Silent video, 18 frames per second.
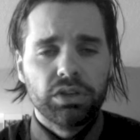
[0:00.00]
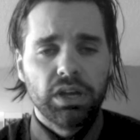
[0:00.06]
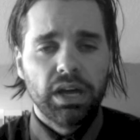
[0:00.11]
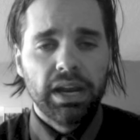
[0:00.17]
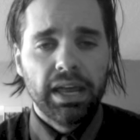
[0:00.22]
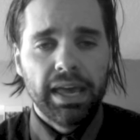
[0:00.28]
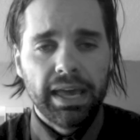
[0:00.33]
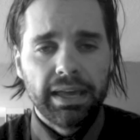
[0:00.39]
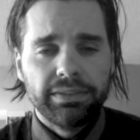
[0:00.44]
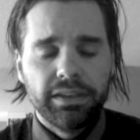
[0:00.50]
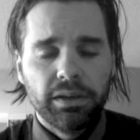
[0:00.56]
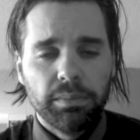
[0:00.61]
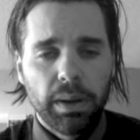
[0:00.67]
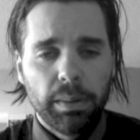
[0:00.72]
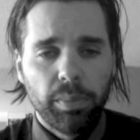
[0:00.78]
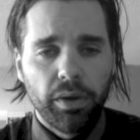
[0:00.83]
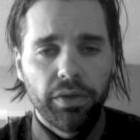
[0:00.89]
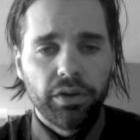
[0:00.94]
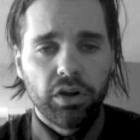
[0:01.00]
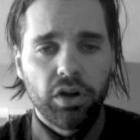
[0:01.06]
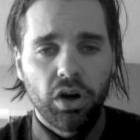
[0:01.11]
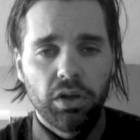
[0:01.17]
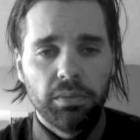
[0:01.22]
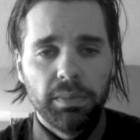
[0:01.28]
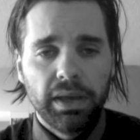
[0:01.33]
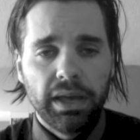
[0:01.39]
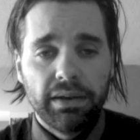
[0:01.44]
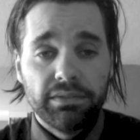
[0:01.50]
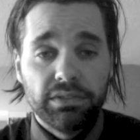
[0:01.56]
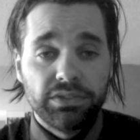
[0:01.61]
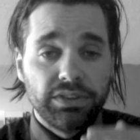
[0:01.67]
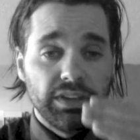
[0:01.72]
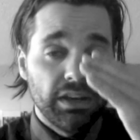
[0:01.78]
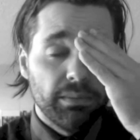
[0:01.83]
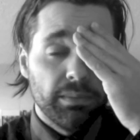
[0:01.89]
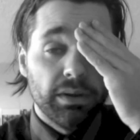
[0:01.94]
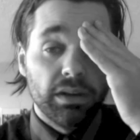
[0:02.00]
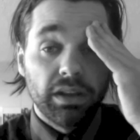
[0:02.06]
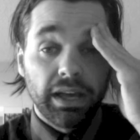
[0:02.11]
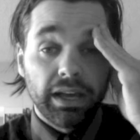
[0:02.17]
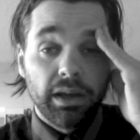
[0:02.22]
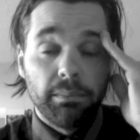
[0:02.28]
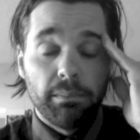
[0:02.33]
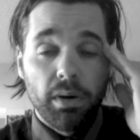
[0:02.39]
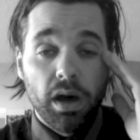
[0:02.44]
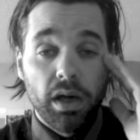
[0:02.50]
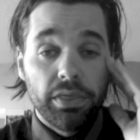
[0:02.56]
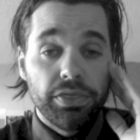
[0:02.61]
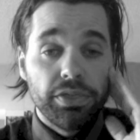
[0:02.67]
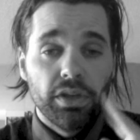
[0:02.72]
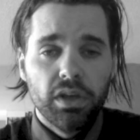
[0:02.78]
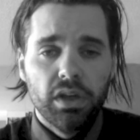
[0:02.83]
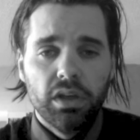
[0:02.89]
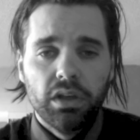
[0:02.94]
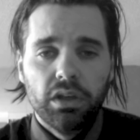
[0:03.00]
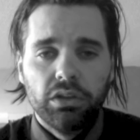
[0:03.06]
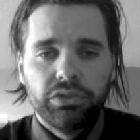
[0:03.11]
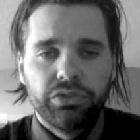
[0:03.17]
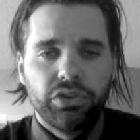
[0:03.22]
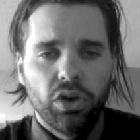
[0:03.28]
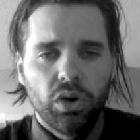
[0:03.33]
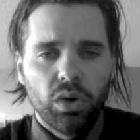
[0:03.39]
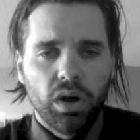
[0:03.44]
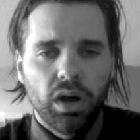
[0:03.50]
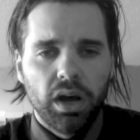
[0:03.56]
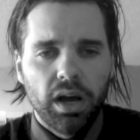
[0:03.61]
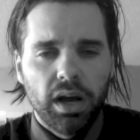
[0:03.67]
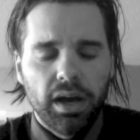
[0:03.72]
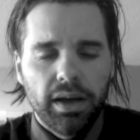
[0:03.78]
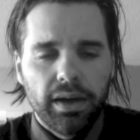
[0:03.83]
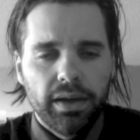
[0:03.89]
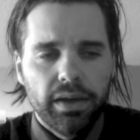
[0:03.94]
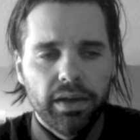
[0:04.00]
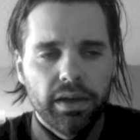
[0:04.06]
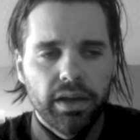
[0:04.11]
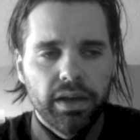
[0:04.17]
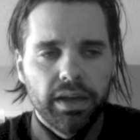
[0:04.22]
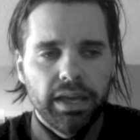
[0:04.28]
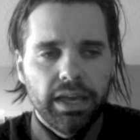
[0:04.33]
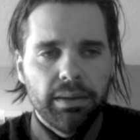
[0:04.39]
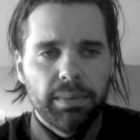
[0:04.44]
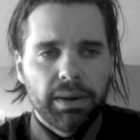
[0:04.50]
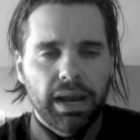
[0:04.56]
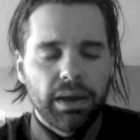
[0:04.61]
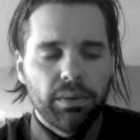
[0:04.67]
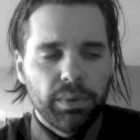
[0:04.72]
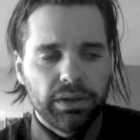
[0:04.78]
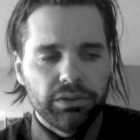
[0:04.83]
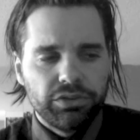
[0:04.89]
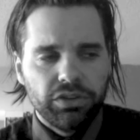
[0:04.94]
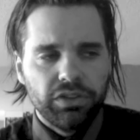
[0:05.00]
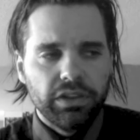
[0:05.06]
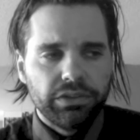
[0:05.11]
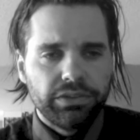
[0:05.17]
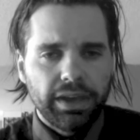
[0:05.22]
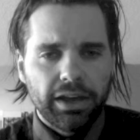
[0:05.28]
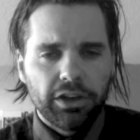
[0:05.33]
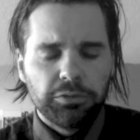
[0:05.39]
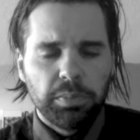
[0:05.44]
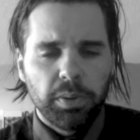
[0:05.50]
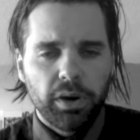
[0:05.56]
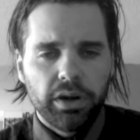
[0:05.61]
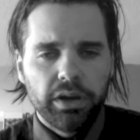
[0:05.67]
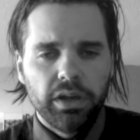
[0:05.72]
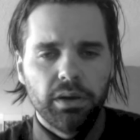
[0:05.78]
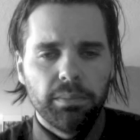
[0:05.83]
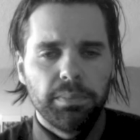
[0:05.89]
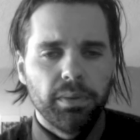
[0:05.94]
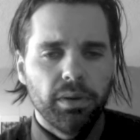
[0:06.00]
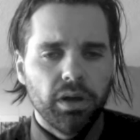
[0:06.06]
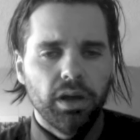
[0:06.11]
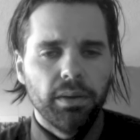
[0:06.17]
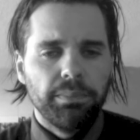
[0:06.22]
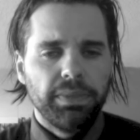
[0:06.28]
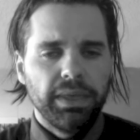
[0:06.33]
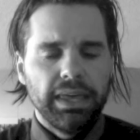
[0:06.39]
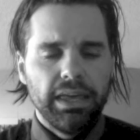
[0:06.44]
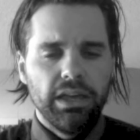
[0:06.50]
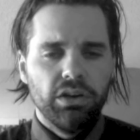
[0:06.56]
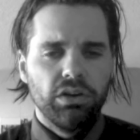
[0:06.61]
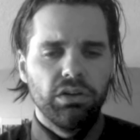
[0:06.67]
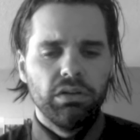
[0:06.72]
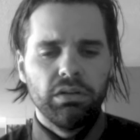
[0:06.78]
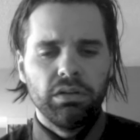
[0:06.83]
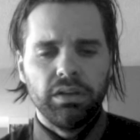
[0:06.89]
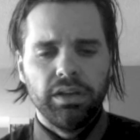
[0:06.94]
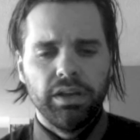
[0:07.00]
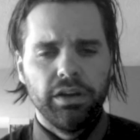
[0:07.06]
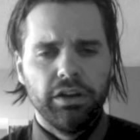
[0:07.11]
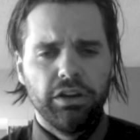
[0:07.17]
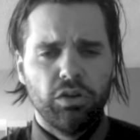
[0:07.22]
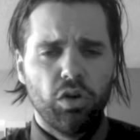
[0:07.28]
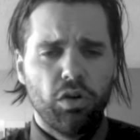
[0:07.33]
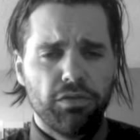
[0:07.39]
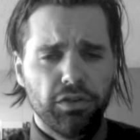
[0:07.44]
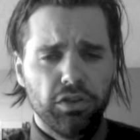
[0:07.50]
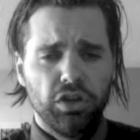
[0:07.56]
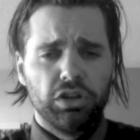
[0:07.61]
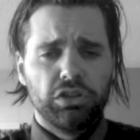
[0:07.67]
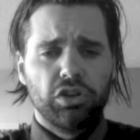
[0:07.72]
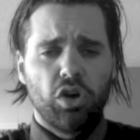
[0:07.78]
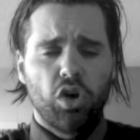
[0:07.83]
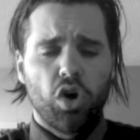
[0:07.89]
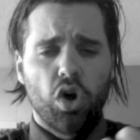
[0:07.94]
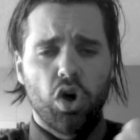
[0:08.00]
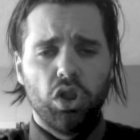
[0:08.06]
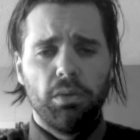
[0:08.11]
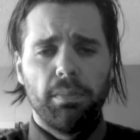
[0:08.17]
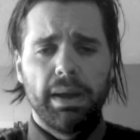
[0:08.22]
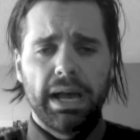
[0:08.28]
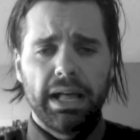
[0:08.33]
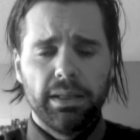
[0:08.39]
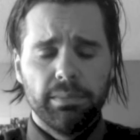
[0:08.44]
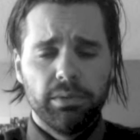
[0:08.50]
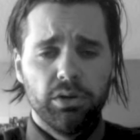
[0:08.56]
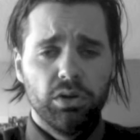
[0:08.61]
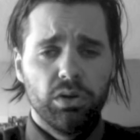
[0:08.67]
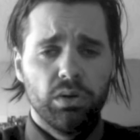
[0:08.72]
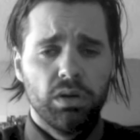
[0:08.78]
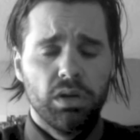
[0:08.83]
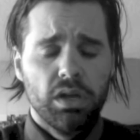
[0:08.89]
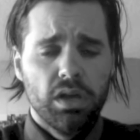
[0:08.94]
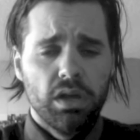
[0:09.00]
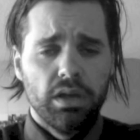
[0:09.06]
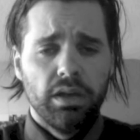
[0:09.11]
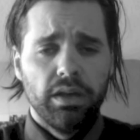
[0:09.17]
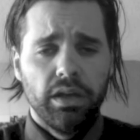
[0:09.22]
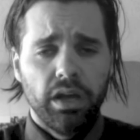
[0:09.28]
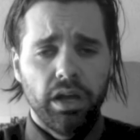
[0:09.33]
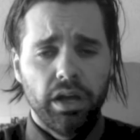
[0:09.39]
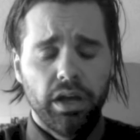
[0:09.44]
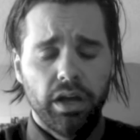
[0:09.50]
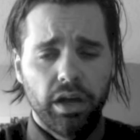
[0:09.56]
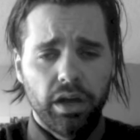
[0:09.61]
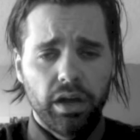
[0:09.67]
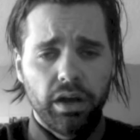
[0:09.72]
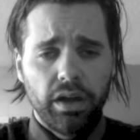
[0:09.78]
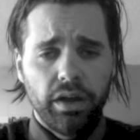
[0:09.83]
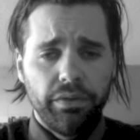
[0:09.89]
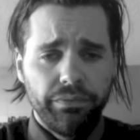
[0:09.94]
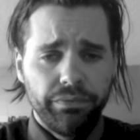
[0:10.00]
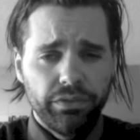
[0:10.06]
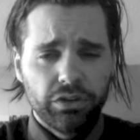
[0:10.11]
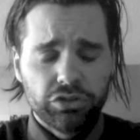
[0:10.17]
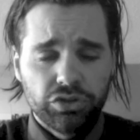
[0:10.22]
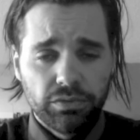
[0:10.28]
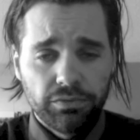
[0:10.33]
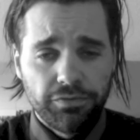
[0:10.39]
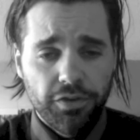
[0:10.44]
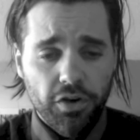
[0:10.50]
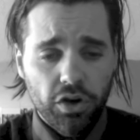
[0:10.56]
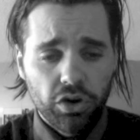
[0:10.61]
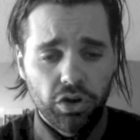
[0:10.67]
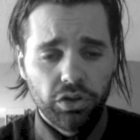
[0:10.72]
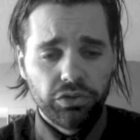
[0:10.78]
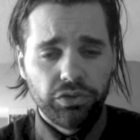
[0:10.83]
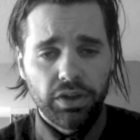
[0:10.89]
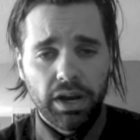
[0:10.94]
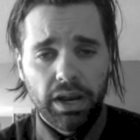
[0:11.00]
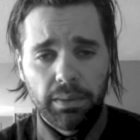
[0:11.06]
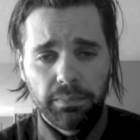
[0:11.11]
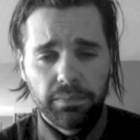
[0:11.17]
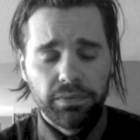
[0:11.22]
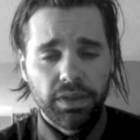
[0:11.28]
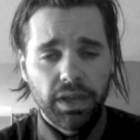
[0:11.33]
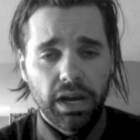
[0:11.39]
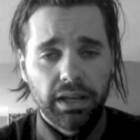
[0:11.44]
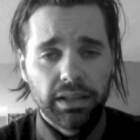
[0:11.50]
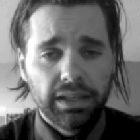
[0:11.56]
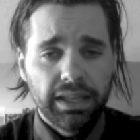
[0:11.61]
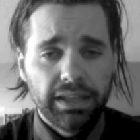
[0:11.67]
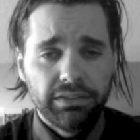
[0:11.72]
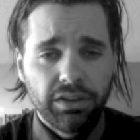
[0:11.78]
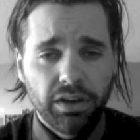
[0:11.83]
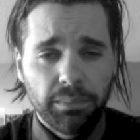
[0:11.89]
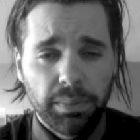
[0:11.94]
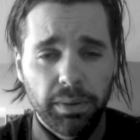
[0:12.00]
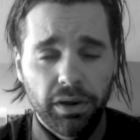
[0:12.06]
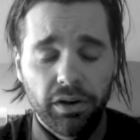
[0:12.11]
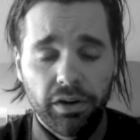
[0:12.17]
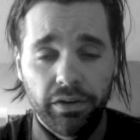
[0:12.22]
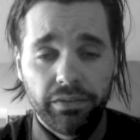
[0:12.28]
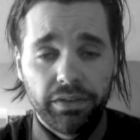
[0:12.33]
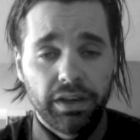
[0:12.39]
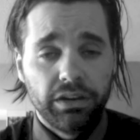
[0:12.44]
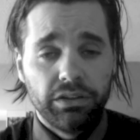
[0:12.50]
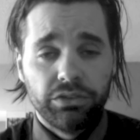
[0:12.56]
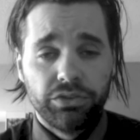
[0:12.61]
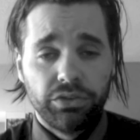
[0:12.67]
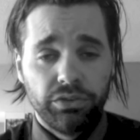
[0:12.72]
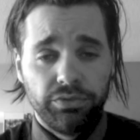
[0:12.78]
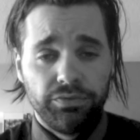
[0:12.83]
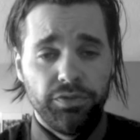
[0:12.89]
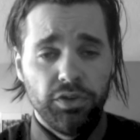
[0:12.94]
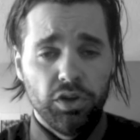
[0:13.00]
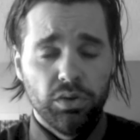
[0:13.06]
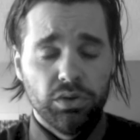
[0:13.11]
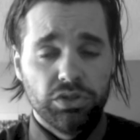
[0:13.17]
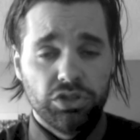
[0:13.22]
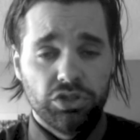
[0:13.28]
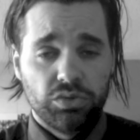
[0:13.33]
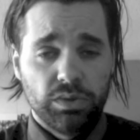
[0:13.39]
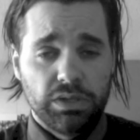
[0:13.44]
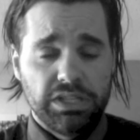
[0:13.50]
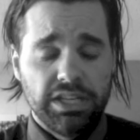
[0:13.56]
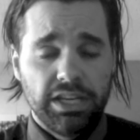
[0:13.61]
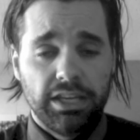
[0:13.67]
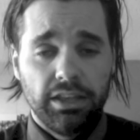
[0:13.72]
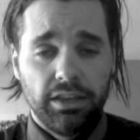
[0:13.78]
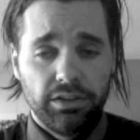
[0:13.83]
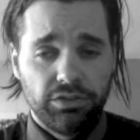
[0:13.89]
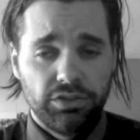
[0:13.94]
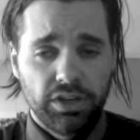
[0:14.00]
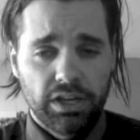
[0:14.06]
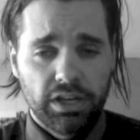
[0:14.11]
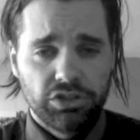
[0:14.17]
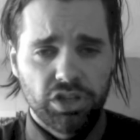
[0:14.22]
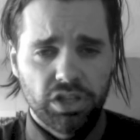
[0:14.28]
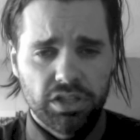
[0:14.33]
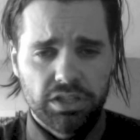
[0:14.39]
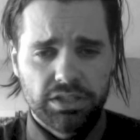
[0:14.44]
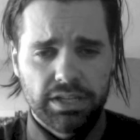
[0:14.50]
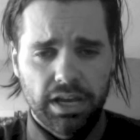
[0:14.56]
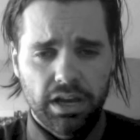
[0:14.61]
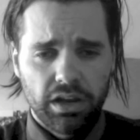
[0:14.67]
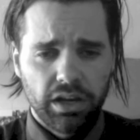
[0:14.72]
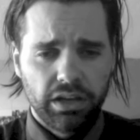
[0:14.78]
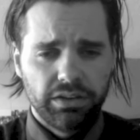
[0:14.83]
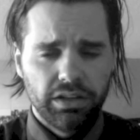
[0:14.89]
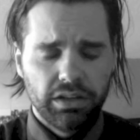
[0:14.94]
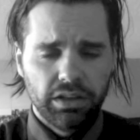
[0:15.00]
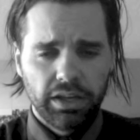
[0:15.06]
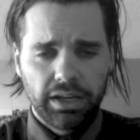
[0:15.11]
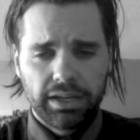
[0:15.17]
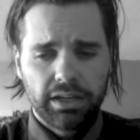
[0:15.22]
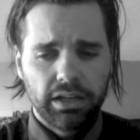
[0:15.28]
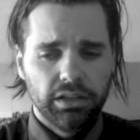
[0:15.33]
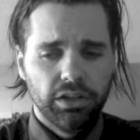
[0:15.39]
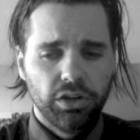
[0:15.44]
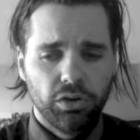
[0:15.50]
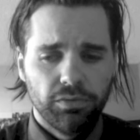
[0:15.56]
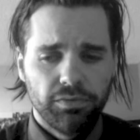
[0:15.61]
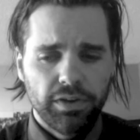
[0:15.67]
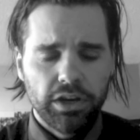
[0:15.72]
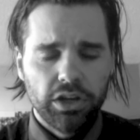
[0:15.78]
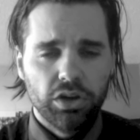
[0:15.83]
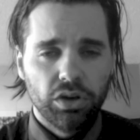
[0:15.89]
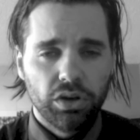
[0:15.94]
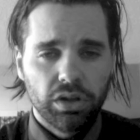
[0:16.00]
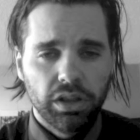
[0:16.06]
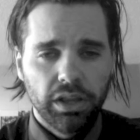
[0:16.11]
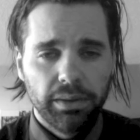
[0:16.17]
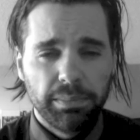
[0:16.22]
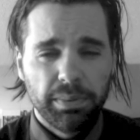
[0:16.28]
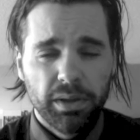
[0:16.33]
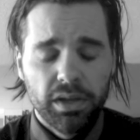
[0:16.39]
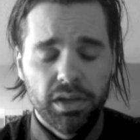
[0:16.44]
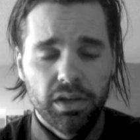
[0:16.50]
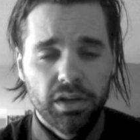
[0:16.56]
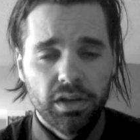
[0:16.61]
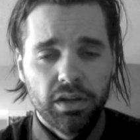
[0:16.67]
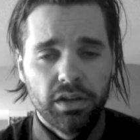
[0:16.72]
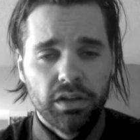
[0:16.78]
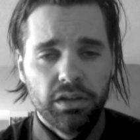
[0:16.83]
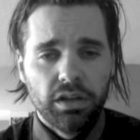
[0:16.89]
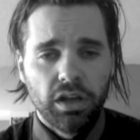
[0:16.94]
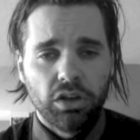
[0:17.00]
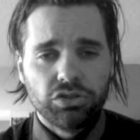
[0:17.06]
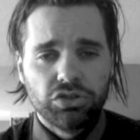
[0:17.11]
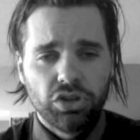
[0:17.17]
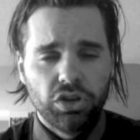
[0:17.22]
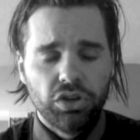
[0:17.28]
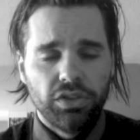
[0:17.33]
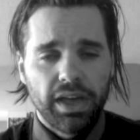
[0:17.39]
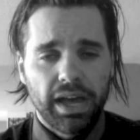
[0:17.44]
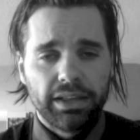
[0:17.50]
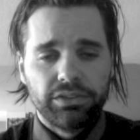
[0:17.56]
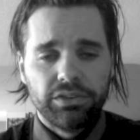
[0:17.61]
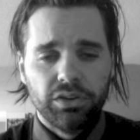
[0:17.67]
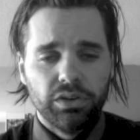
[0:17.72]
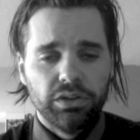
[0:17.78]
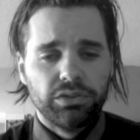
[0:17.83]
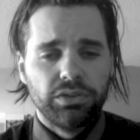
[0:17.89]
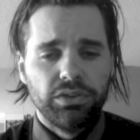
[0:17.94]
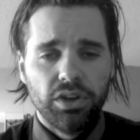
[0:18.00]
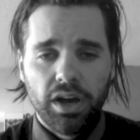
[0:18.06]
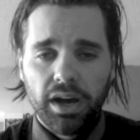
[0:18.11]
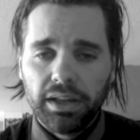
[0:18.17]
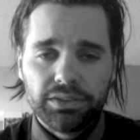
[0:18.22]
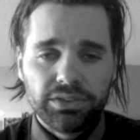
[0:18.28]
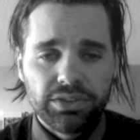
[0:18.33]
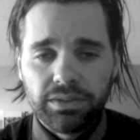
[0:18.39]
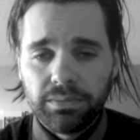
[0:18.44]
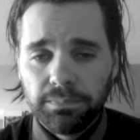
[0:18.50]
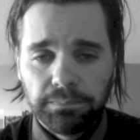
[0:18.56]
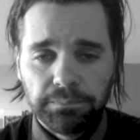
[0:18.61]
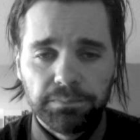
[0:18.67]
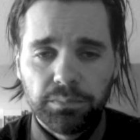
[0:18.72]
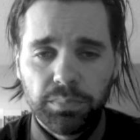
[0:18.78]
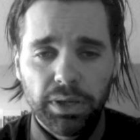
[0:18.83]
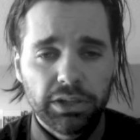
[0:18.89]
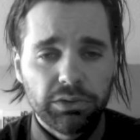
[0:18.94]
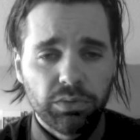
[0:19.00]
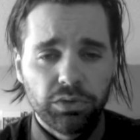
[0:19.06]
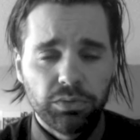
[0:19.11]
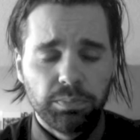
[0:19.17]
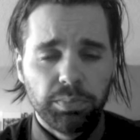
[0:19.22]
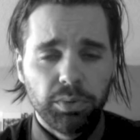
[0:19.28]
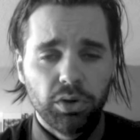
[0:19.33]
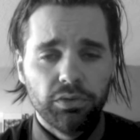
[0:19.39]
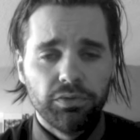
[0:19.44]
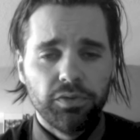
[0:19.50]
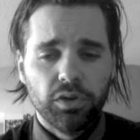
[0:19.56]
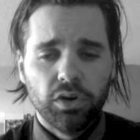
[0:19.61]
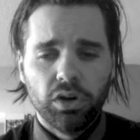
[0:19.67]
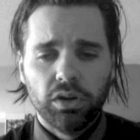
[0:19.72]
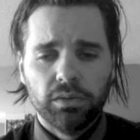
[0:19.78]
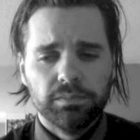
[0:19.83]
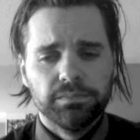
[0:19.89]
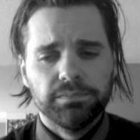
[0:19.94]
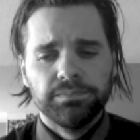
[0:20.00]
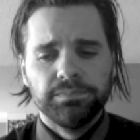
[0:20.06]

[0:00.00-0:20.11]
kind of hectic. My brother called me. I haven't seen him in like a month. So him and I went to this house party up the hill and overlooked all of Malibu. There's some photos that I linked up here. That this view is just ridiculous. You gotta check this out. I did like a little video clip. I'll show you that too. It's nuts. The place was beautiful.